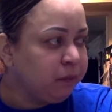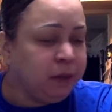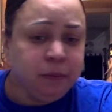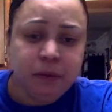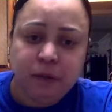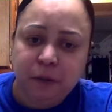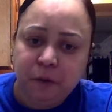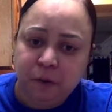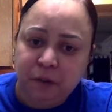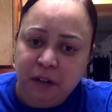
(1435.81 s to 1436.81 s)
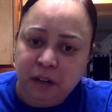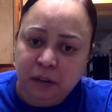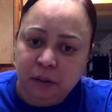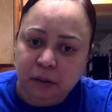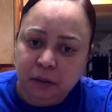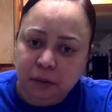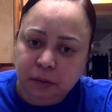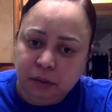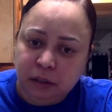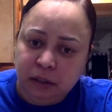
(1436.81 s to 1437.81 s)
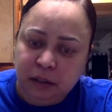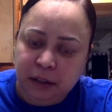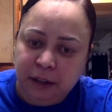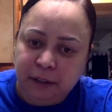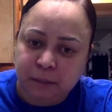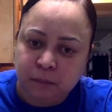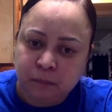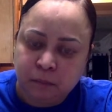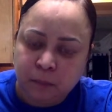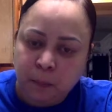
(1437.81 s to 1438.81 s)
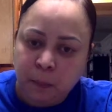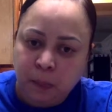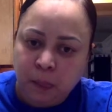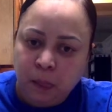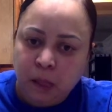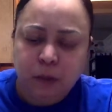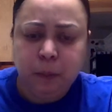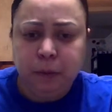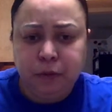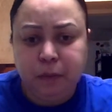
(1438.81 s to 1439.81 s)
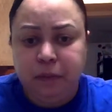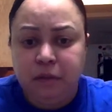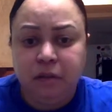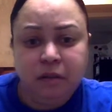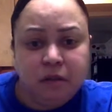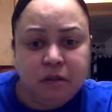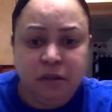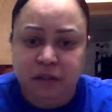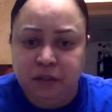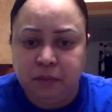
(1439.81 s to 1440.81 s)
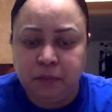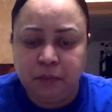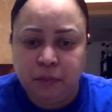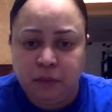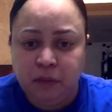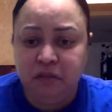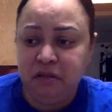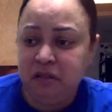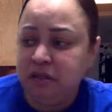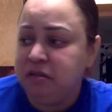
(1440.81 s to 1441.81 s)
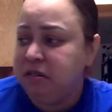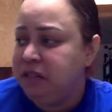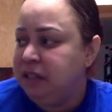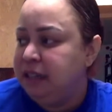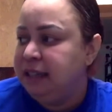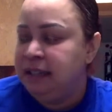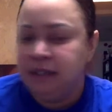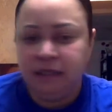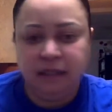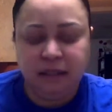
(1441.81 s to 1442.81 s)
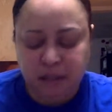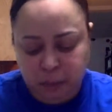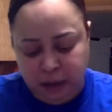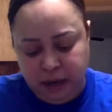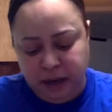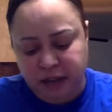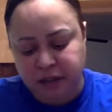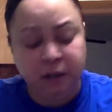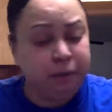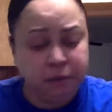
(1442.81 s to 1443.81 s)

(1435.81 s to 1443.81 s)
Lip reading: It was so freaking cold Sunday. It was supposed to be 60. 60. 60 my ass. It